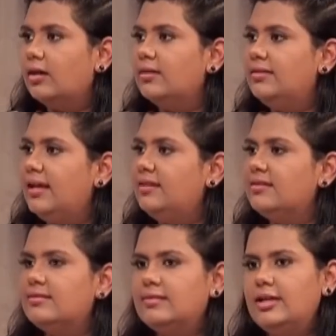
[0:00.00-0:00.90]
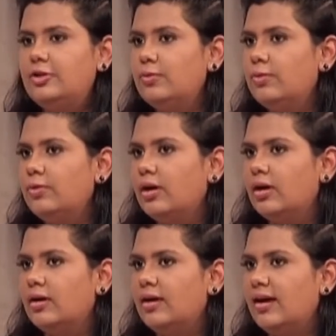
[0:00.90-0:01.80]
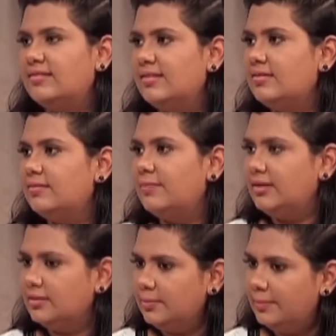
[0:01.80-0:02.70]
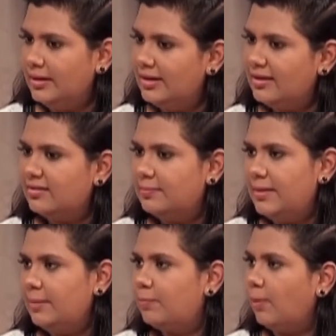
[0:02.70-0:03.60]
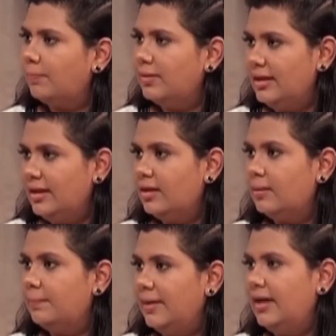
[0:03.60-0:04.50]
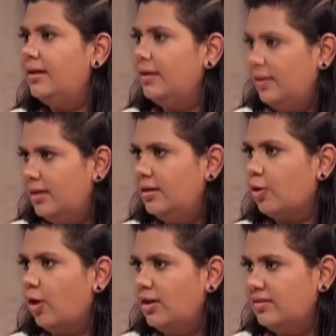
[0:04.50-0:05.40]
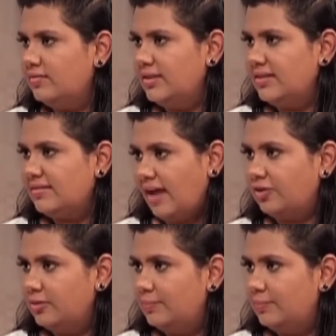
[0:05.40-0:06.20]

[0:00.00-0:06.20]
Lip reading: they just need to assess whether the building is being properly made in accordance with the sanctioned